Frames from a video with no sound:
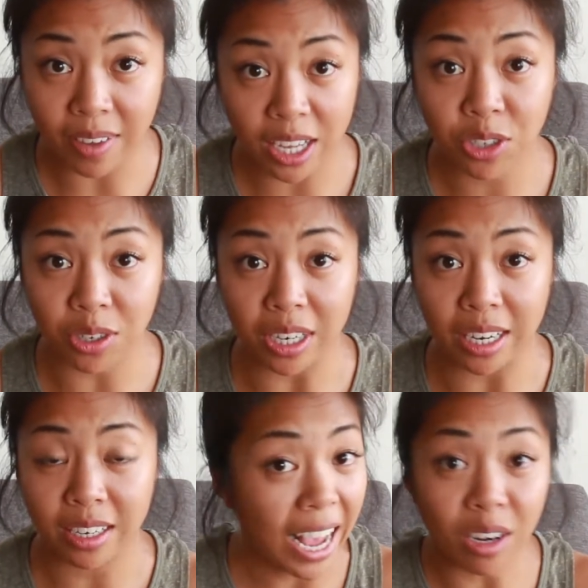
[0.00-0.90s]

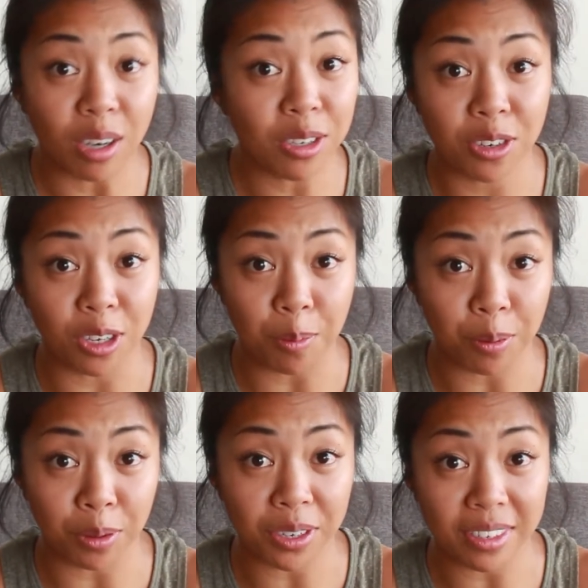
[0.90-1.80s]
estrogen and
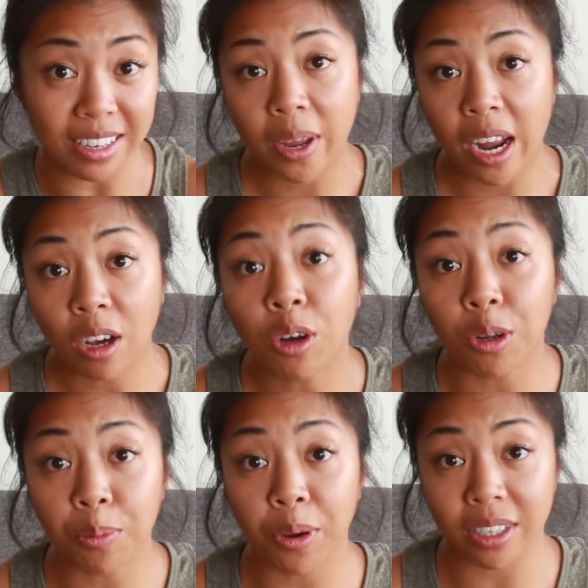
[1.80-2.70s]
osteoporosis. When our
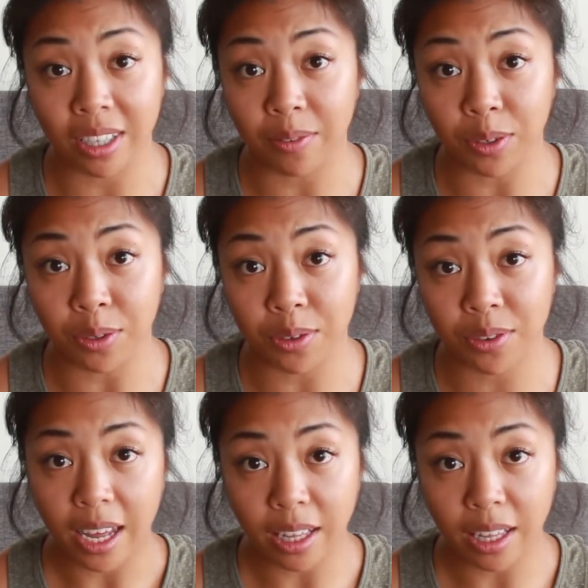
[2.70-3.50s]
hormone levels